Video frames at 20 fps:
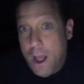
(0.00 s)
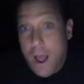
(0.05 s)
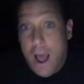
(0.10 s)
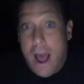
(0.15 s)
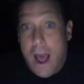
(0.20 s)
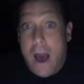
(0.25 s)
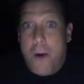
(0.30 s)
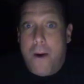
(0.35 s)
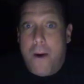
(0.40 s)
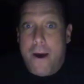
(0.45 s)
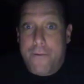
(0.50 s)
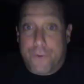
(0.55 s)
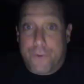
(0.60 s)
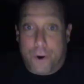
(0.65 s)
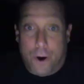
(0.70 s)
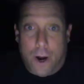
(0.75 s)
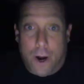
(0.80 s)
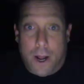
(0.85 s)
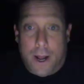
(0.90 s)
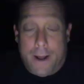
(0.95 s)

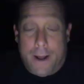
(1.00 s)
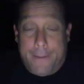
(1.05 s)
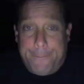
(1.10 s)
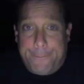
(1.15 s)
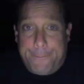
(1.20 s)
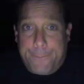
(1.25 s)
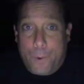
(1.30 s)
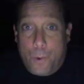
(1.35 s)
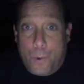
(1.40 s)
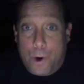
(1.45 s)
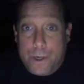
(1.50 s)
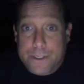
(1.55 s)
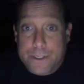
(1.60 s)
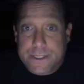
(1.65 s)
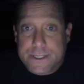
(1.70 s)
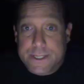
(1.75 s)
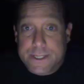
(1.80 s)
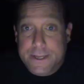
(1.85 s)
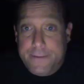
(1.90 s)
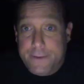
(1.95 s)
However, where does
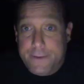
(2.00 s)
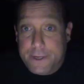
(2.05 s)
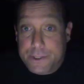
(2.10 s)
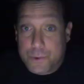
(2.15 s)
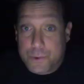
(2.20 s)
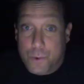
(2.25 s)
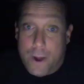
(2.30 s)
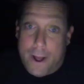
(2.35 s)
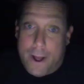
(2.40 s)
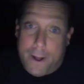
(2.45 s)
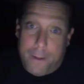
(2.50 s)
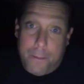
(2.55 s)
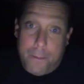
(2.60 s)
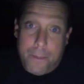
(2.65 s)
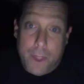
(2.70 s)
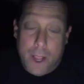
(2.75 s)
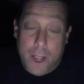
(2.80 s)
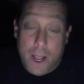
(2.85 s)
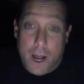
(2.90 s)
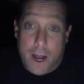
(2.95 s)
this leave us? Well,
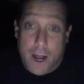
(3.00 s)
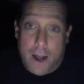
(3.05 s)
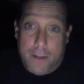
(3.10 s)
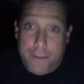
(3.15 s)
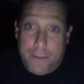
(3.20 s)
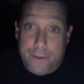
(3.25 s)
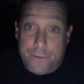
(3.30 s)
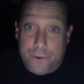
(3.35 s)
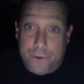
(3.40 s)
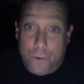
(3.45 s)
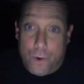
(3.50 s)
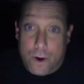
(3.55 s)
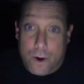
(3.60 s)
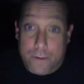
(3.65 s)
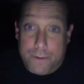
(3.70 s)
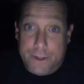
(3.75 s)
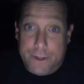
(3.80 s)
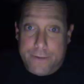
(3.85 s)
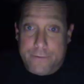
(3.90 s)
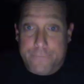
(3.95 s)
if you want to
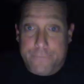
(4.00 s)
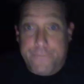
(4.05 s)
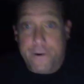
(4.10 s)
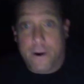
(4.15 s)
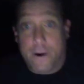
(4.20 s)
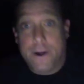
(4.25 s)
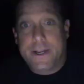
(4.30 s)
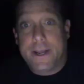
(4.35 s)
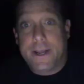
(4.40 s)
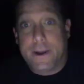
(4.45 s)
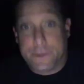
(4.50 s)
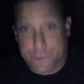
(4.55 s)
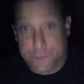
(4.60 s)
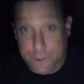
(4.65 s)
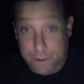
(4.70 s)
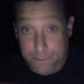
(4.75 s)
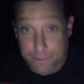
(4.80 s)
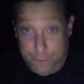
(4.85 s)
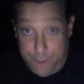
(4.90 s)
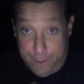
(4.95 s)
believe in fairy tales, you
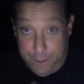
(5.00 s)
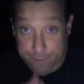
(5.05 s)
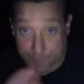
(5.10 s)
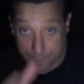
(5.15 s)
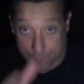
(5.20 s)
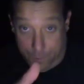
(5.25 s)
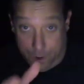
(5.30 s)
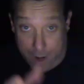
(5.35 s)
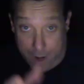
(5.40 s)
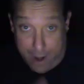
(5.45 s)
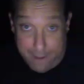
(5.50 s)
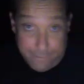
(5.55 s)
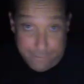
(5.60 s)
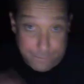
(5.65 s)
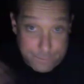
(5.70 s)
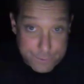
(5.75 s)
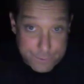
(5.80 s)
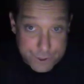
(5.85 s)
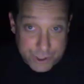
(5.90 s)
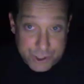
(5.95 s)
can believe in what
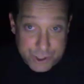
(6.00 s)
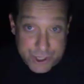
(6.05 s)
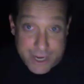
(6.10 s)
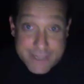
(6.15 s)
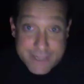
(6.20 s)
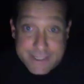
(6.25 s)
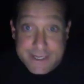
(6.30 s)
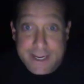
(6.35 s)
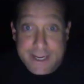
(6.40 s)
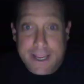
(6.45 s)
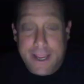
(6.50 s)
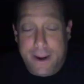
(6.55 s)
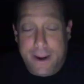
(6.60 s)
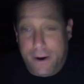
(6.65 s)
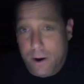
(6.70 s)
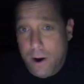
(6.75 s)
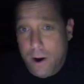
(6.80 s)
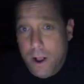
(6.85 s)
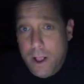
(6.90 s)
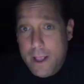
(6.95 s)
I'm suggesting
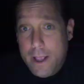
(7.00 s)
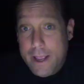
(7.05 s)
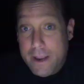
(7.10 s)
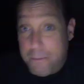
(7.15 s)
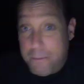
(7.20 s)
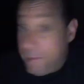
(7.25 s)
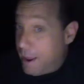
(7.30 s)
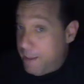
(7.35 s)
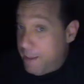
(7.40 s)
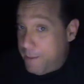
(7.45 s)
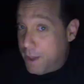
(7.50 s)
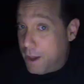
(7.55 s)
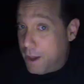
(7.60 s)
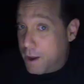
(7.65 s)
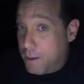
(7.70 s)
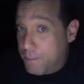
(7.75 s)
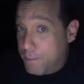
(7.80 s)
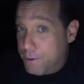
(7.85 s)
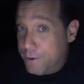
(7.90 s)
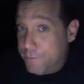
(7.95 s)
here. It may be a
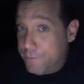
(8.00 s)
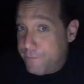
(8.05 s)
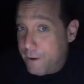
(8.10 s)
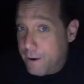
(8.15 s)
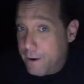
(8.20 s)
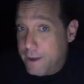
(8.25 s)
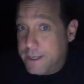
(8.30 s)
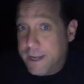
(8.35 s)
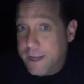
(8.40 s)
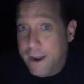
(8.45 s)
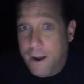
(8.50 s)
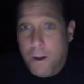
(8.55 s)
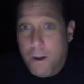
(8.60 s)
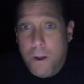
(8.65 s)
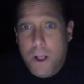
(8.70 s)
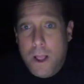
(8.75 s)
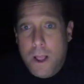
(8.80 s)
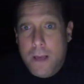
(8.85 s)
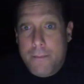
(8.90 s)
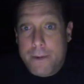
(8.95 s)
complete fairy tale,
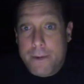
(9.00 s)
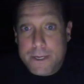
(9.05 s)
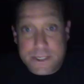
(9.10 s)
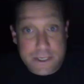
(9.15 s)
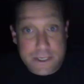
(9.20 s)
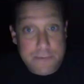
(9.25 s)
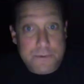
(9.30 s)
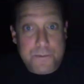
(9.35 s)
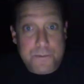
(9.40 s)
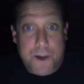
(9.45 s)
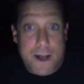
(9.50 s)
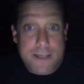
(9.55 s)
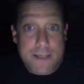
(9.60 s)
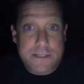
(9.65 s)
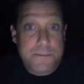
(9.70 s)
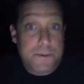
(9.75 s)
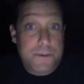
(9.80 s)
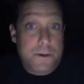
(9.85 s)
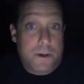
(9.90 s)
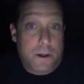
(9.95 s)
but it seems
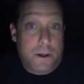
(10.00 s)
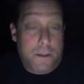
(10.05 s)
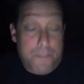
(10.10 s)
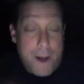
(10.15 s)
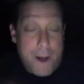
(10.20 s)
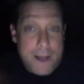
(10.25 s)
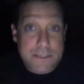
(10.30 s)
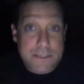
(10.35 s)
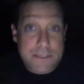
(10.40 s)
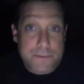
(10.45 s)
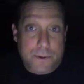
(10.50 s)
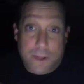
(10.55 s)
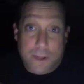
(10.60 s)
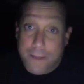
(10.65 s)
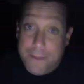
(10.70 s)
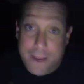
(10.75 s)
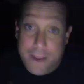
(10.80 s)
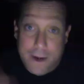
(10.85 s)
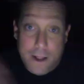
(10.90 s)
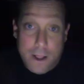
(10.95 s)
possible. I
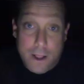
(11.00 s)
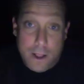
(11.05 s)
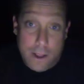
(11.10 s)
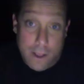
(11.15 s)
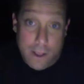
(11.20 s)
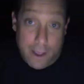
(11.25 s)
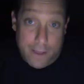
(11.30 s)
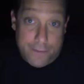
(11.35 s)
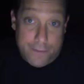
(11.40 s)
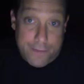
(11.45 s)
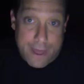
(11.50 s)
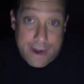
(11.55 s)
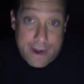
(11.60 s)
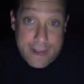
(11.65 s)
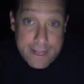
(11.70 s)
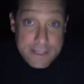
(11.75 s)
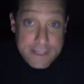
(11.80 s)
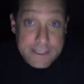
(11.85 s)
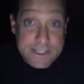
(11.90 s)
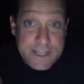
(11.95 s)
mean, that
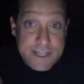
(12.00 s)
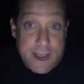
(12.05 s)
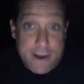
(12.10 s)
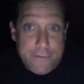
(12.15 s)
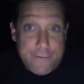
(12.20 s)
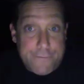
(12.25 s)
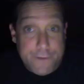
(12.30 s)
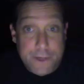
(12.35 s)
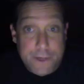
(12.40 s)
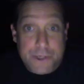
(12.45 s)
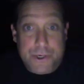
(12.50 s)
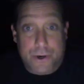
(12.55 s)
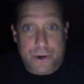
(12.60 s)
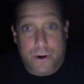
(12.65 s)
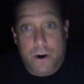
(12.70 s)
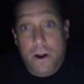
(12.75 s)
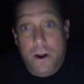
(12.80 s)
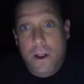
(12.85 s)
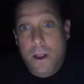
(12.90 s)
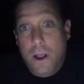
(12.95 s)
insight
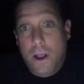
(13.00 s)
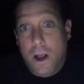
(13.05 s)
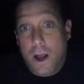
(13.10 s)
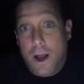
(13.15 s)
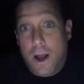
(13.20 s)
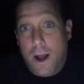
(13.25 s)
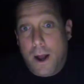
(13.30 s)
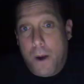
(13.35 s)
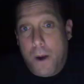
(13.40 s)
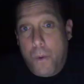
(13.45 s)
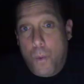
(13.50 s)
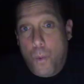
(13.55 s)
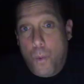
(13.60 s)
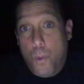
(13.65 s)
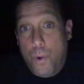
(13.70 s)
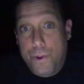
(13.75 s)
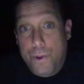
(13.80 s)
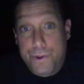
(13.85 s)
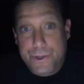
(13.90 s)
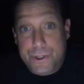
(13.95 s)
feature
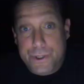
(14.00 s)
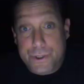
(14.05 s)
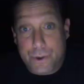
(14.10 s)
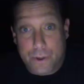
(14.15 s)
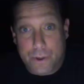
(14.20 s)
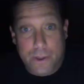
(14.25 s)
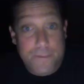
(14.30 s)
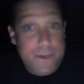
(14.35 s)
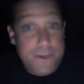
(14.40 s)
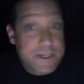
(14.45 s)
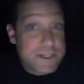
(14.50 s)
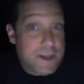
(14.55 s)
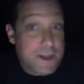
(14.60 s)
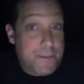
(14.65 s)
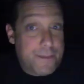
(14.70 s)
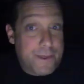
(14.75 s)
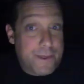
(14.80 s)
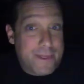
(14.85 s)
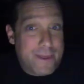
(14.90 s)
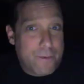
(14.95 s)
would certainly be
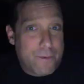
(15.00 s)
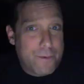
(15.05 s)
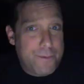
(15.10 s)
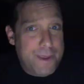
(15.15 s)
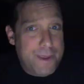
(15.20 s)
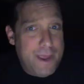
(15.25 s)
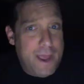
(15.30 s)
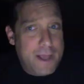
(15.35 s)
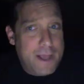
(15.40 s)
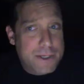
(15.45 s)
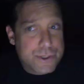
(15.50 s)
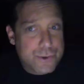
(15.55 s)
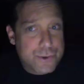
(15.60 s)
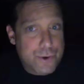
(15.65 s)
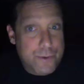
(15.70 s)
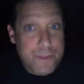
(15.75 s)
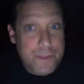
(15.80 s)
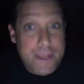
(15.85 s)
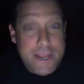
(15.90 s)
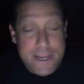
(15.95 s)
something that would be
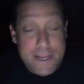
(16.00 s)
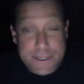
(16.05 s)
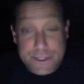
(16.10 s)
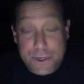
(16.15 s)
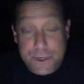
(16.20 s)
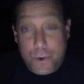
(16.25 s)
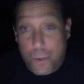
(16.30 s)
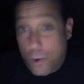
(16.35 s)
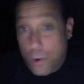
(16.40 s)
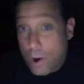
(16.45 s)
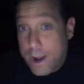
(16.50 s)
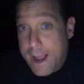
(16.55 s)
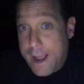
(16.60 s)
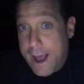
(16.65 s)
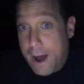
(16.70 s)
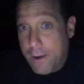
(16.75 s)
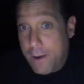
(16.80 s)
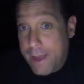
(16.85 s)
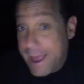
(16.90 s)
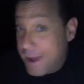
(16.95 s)
extremely easy to work
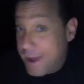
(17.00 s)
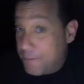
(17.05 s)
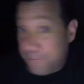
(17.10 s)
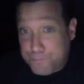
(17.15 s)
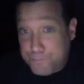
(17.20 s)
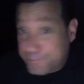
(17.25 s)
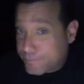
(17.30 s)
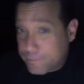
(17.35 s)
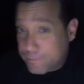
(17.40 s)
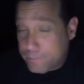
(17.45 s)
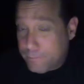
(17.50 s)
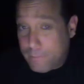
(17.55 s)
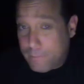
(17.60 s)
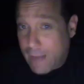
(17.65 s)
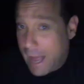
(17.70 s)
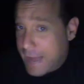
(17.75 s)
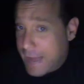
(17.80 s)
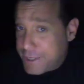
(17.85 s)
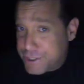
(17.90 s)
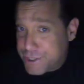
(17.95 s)
out. And
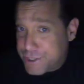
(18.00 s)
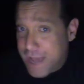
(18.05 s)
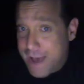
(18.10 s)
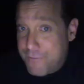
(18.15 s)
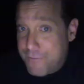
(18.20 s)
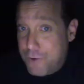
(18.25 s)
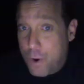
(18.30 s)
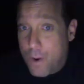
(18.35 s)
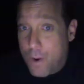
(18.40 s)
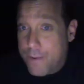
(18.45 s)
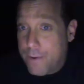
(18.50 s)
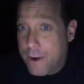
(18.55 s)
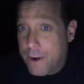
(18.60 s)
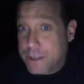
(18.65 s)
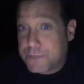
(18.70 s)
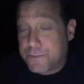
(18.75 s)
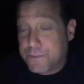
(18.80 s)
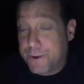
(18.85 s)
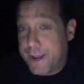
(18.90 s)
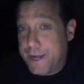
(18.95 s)
I just have no other
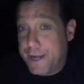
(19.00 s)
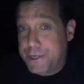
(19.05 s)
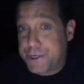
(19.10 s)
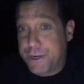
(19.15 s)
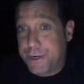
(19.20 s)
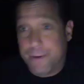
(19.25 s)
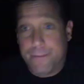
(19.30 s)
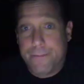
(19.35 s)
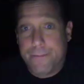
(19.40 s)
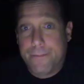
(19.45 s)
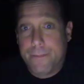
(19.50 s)
explanation